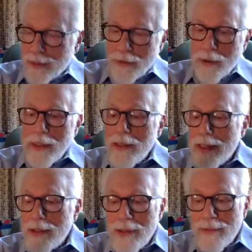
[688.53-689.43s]
Crowley
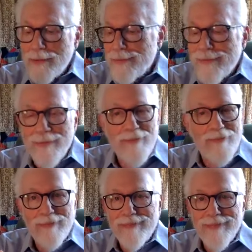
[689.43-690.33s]
doesn't
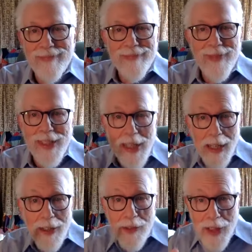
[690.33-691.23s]

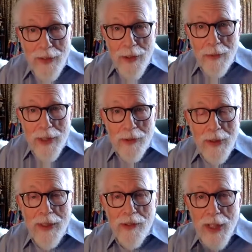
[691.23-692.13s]
tell us in the
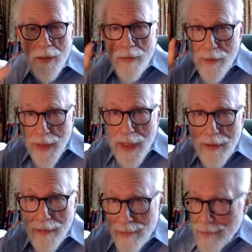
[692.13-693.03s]
ritual itself
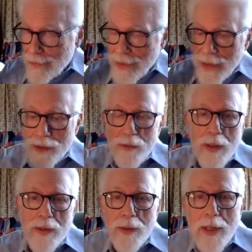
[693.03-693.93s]
that this is
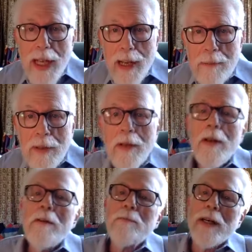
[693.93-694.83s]
what's going to happen,
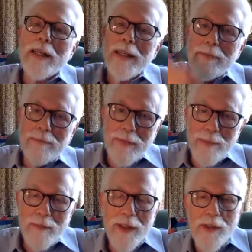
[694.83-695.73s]
but he
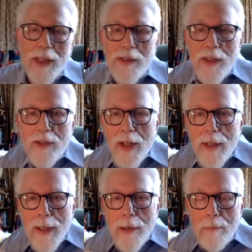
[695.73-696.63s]
sets this
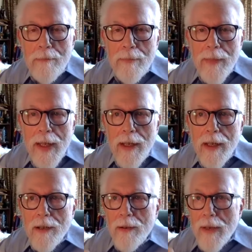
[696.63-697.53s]
all up
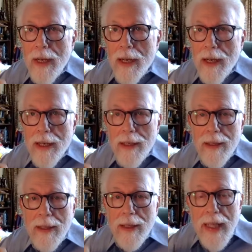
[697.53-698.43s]
uh,
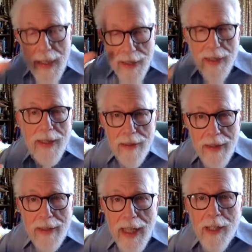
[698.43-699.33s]
in a
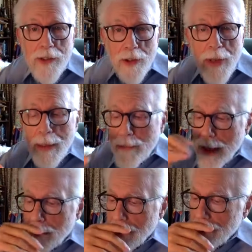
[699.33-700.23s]
hexagram
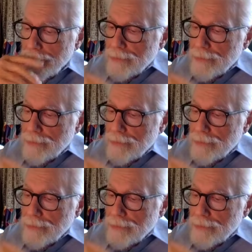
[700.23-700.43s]
temple.